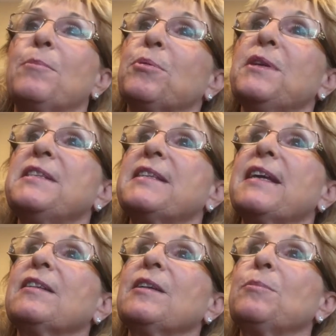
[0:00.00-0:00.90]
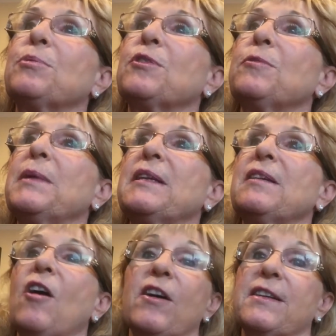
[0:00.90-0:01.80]
Pre-sale improvement
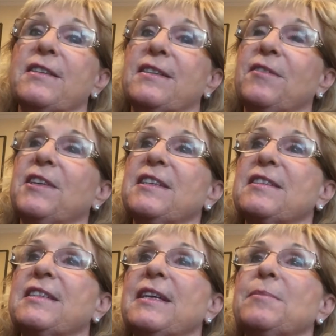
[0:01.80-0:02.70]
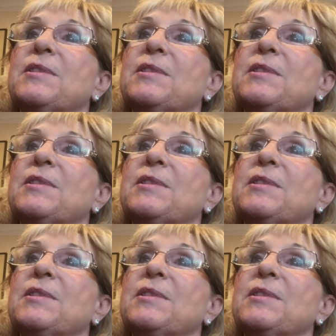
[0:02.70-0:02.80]
on a serious tip.